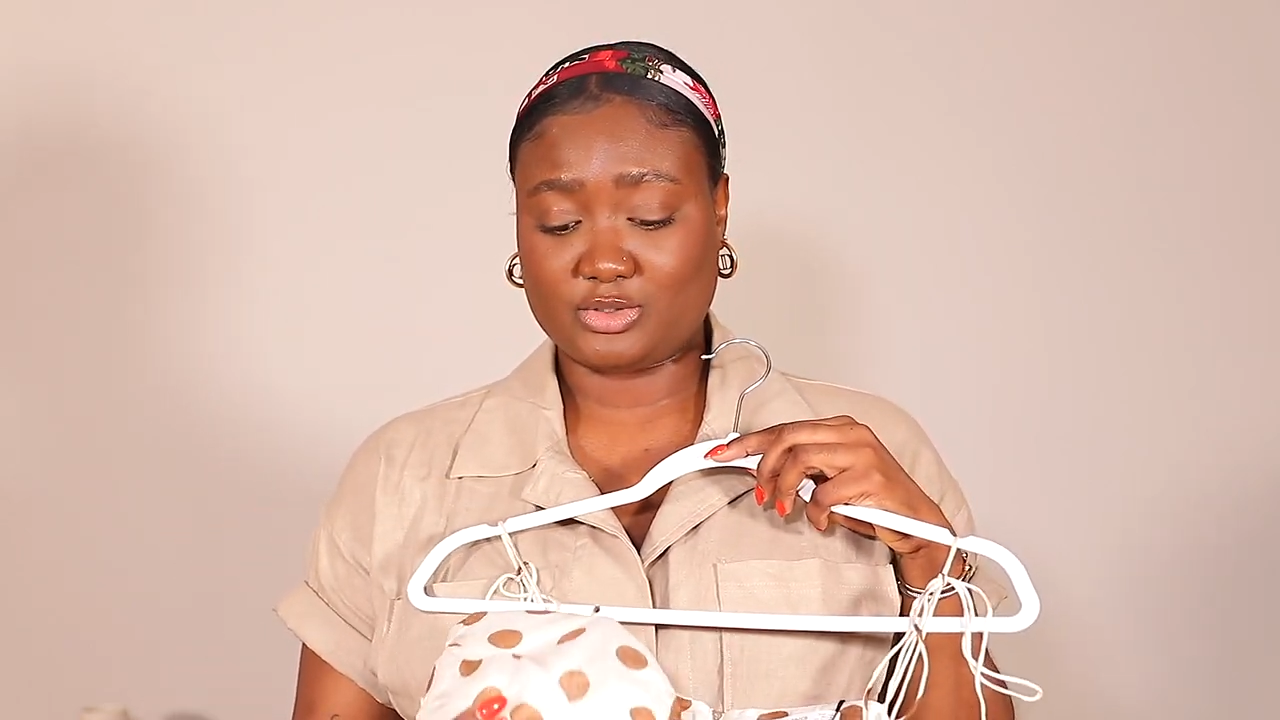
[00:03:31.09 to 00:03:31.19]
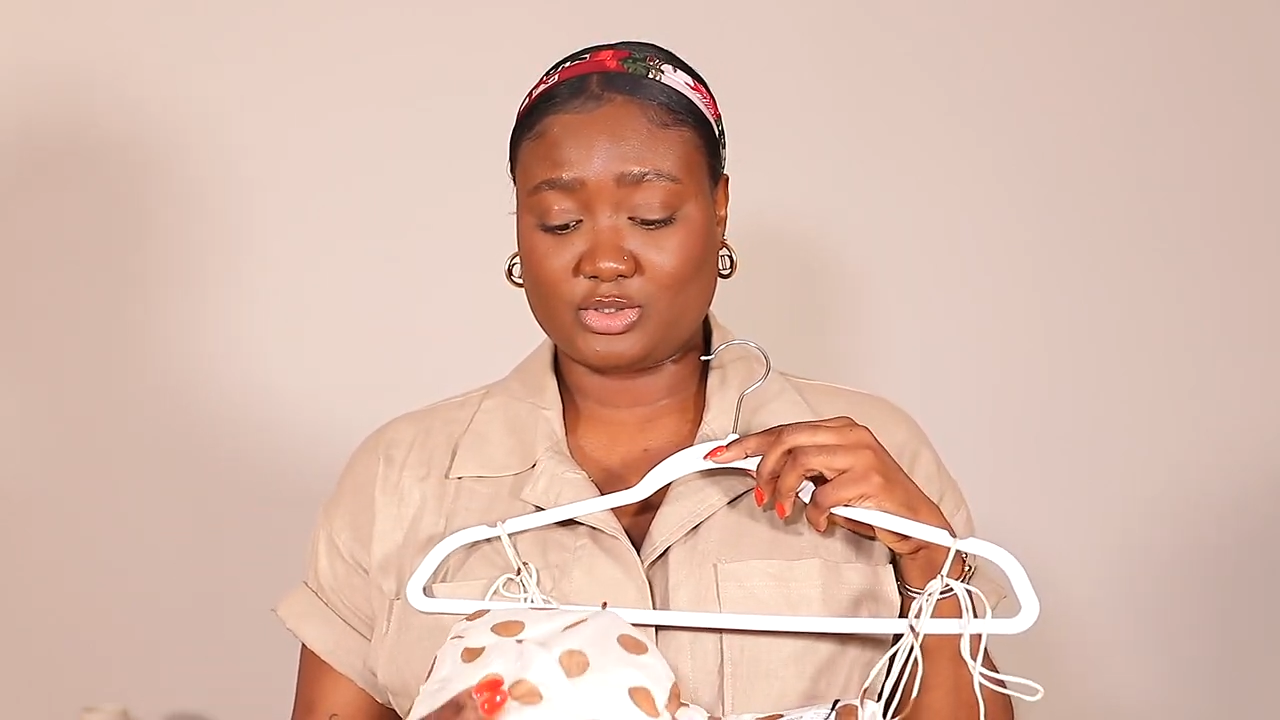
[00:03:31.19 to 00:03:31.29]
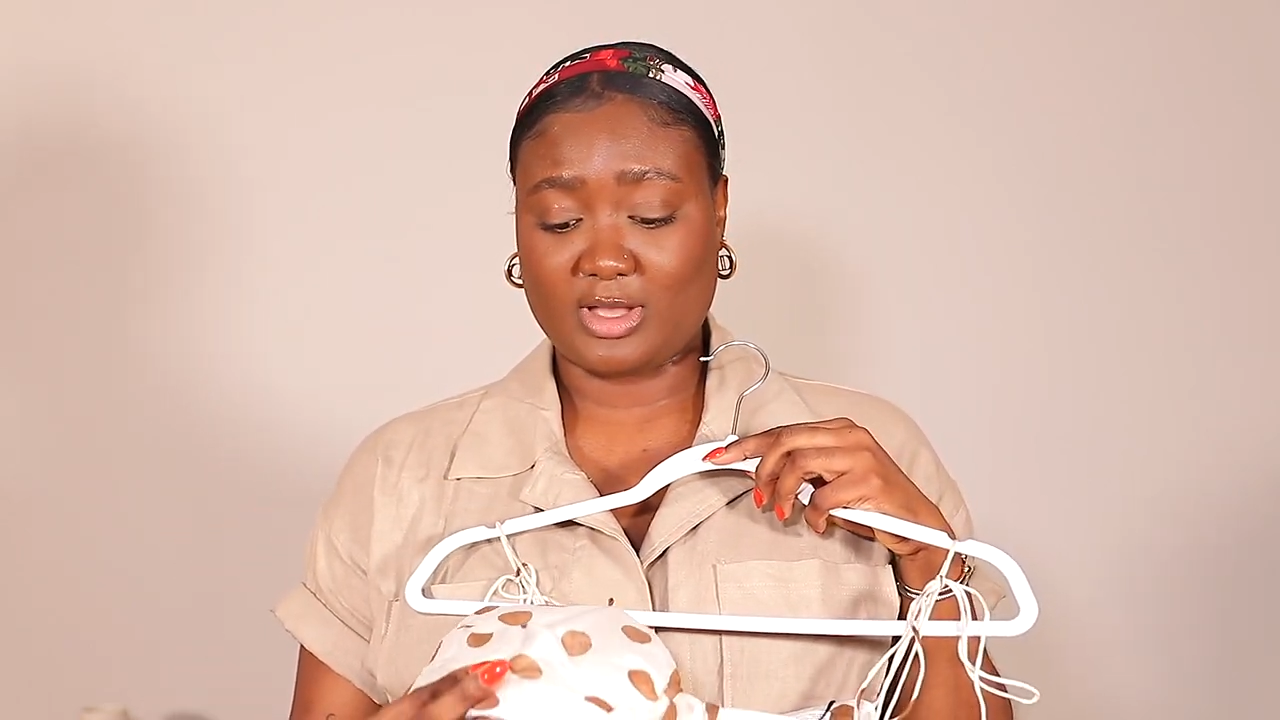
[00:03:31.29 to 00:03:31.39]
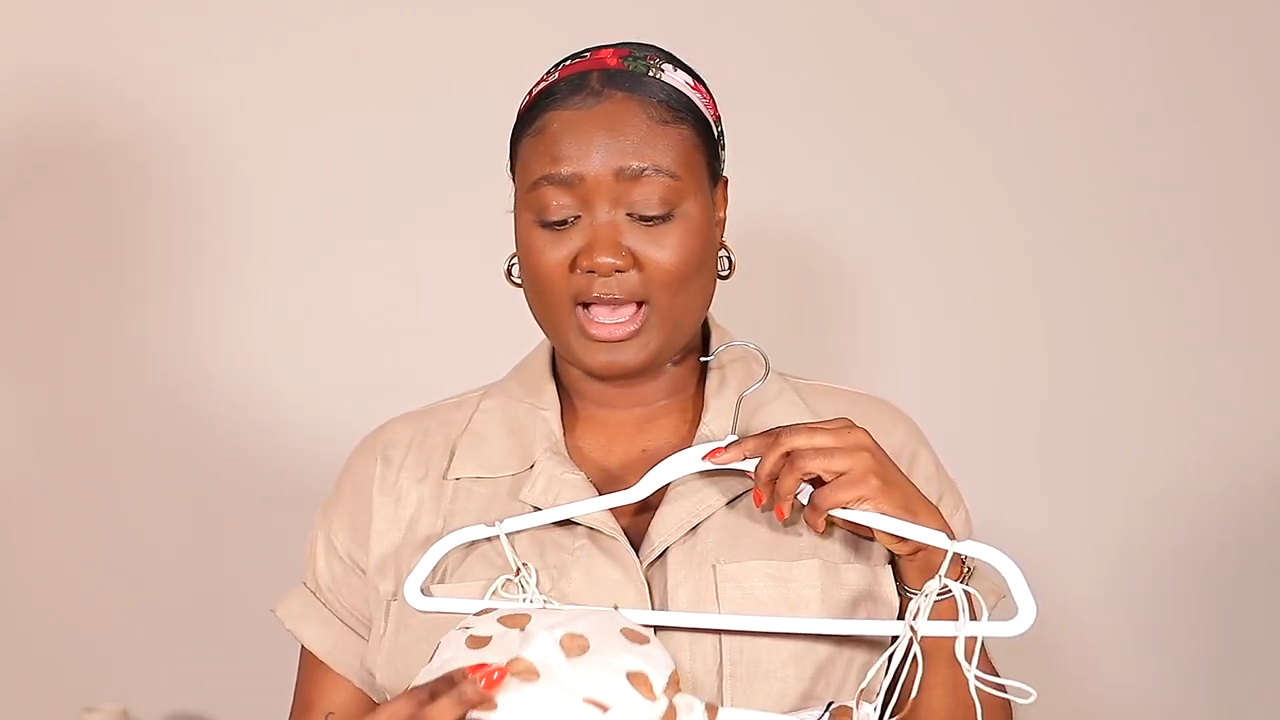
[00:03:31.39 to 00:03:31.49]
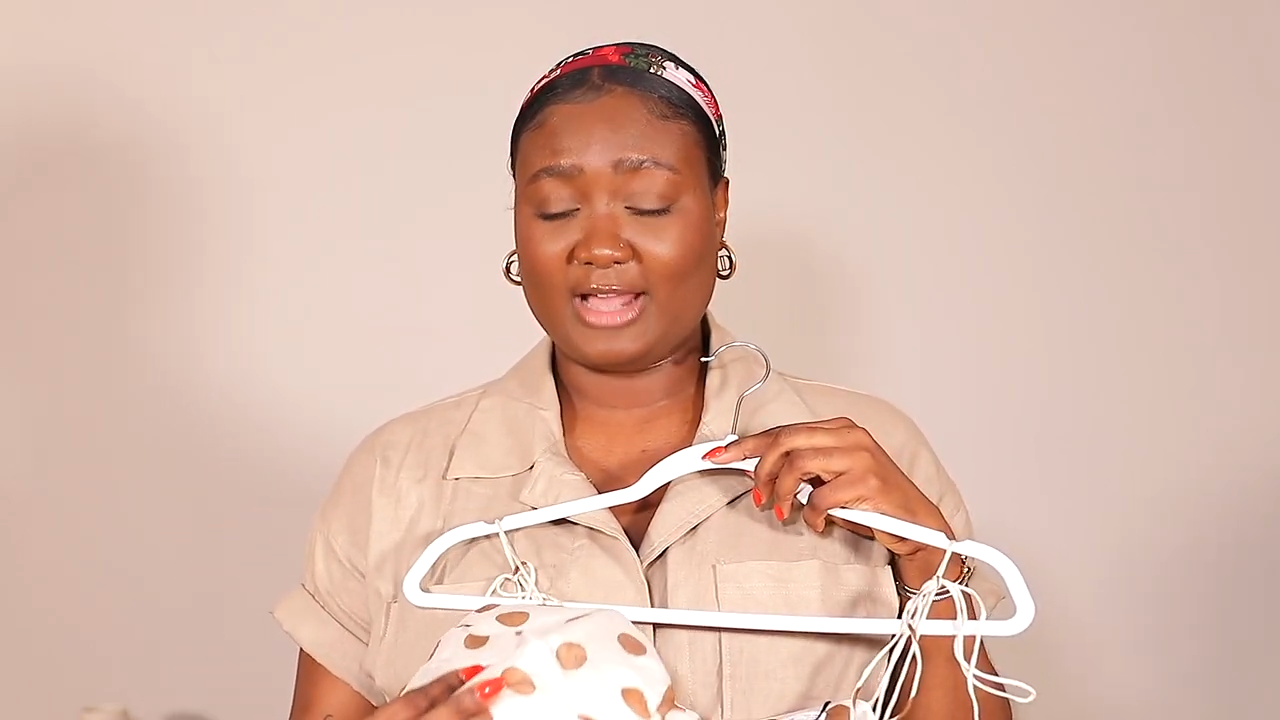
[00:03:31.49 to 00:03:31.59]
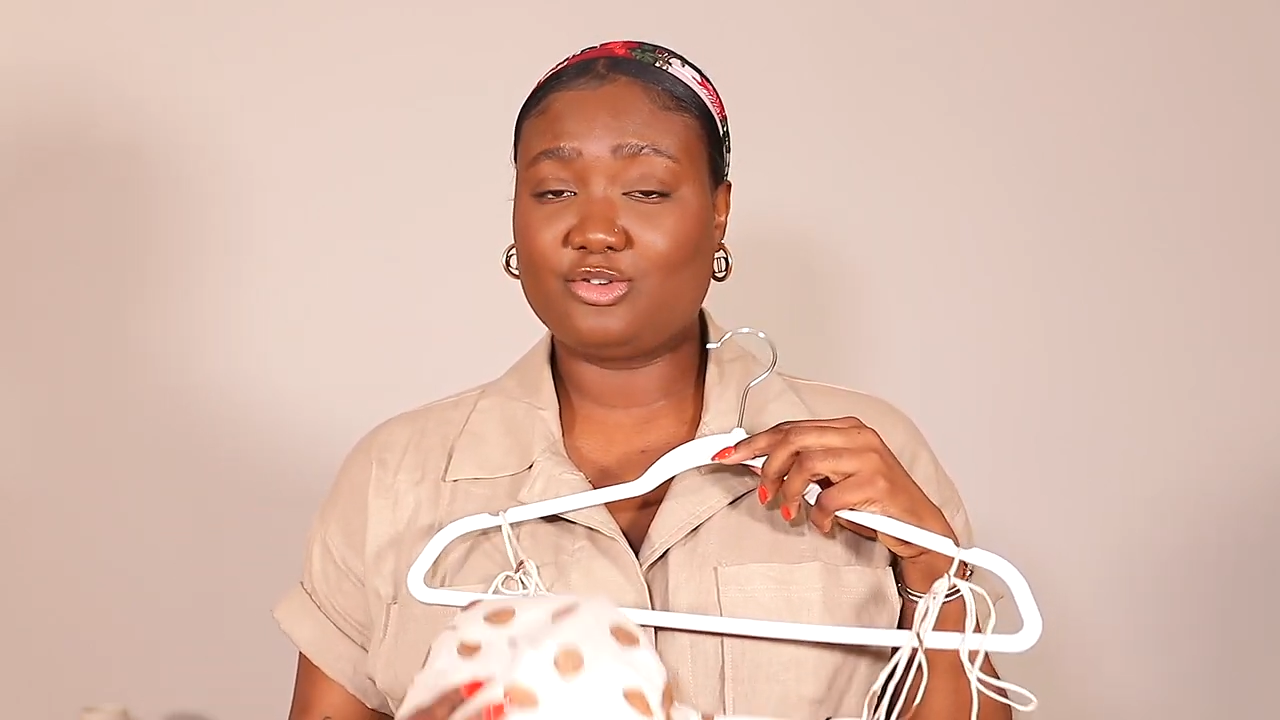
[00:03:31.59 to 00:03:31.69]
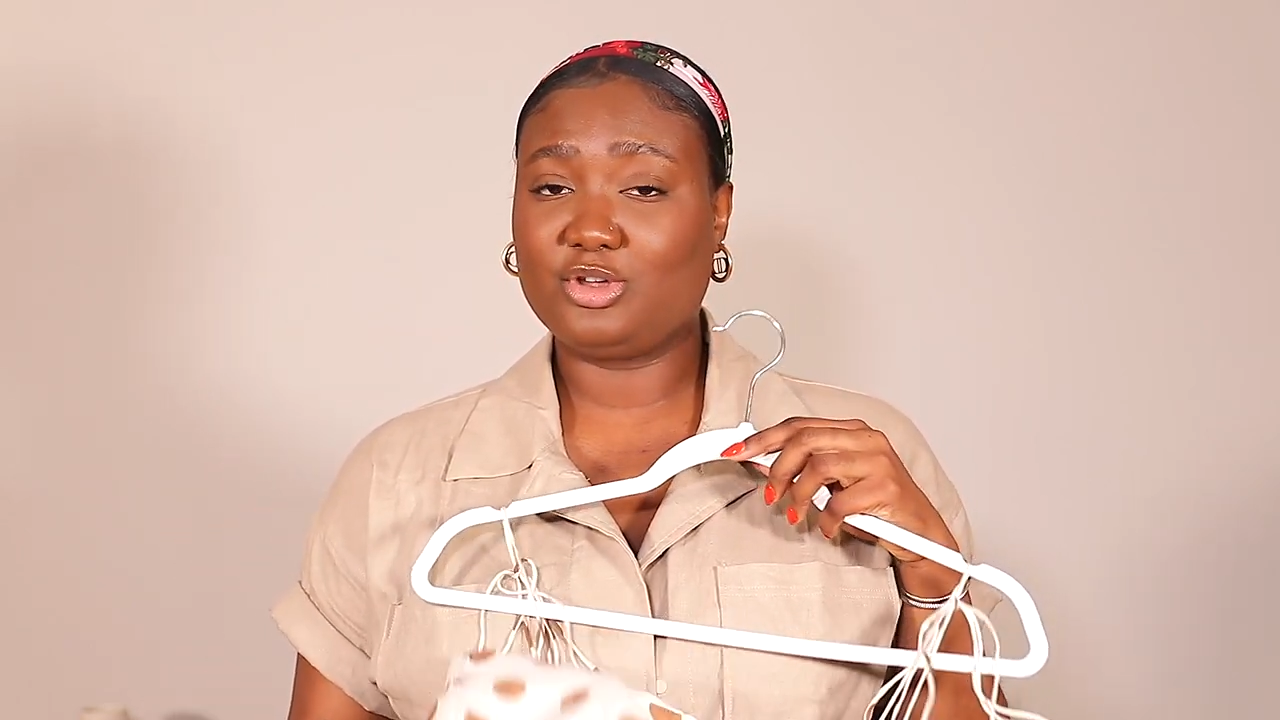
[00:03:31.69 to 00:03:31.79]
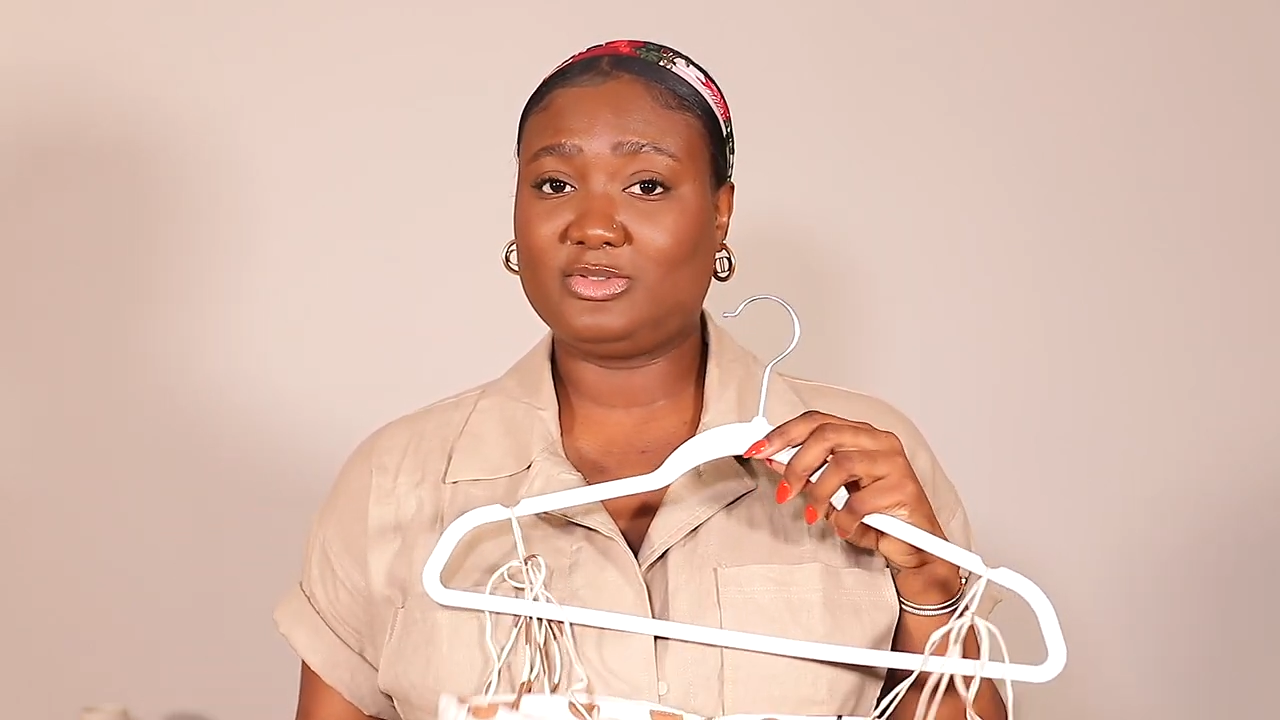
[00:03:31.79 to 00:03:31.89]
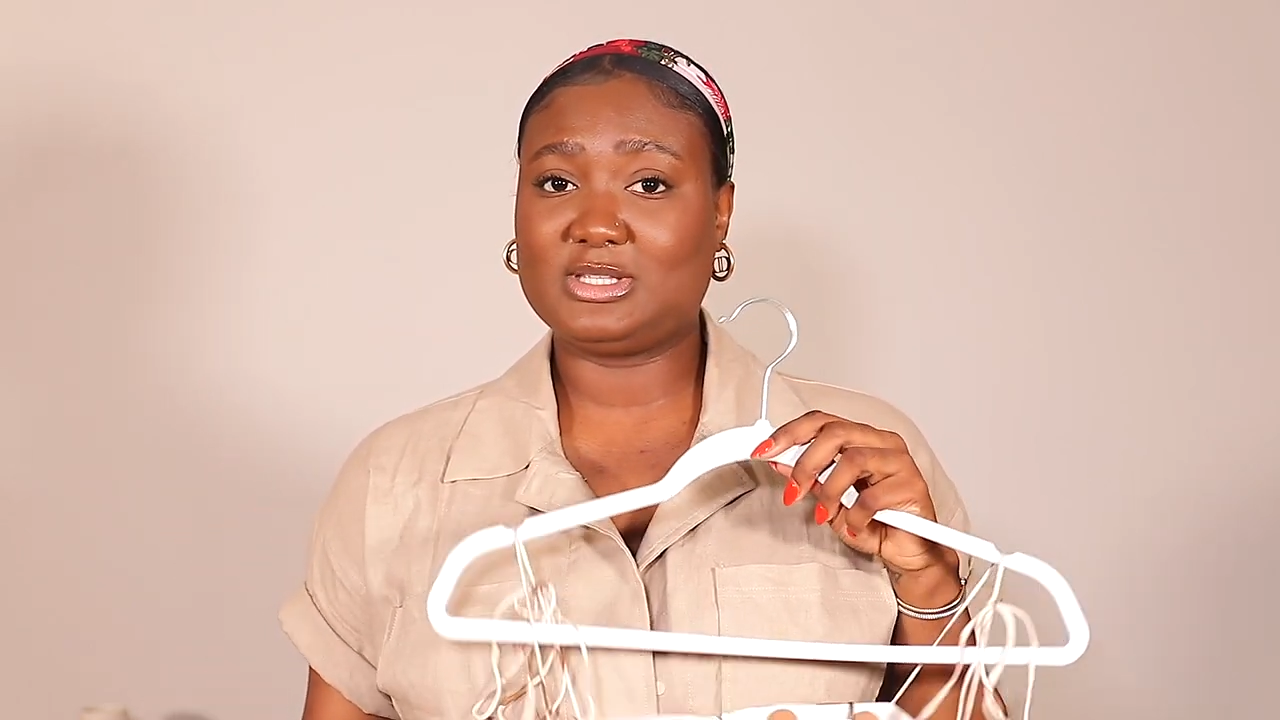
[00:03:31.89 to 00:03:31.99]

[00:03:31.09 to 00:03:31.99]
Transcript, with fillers: So I don't know if